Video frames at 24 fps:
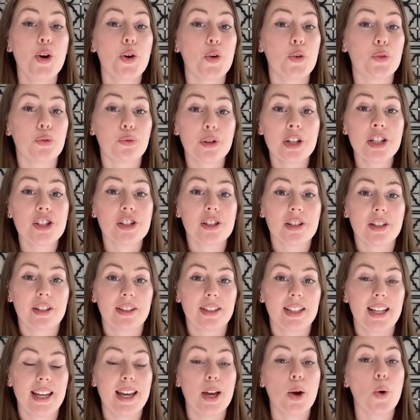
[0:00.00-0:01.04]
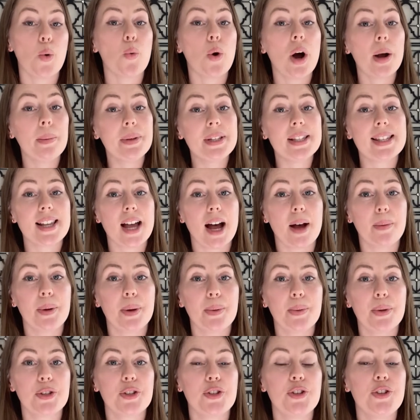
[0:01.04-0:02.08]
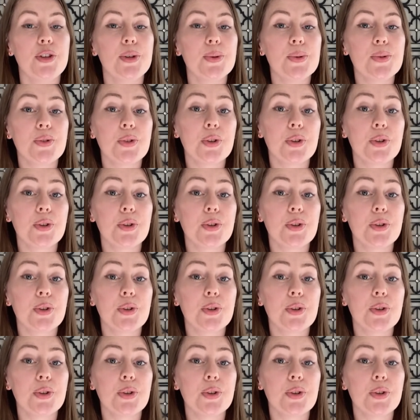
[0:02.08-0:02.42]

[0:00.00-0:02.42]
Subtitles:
Originally, Wabi Sabi was used